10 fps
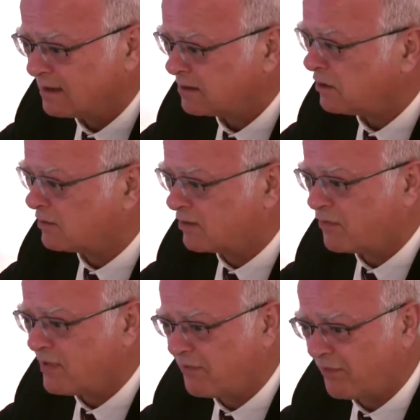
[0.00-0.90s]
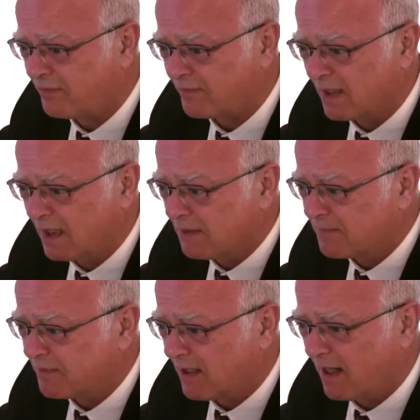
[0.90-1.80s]
Good grief,
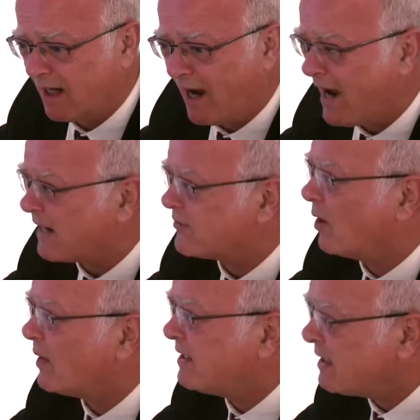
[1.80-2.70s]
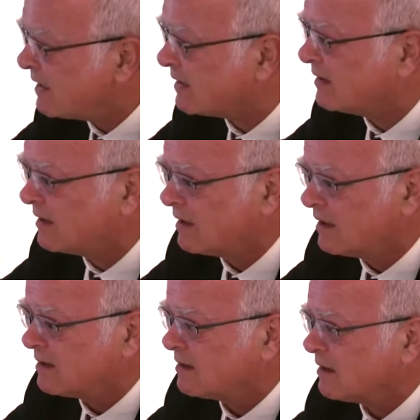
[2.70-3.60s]
I had no idea.
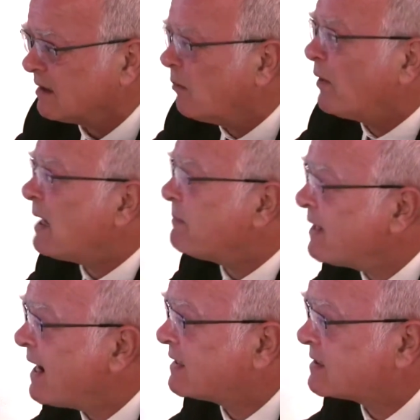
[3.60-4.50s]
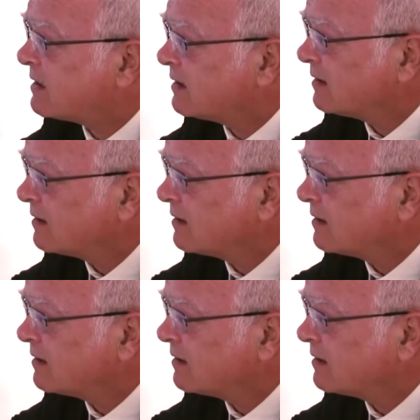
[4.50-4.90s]
What happened next?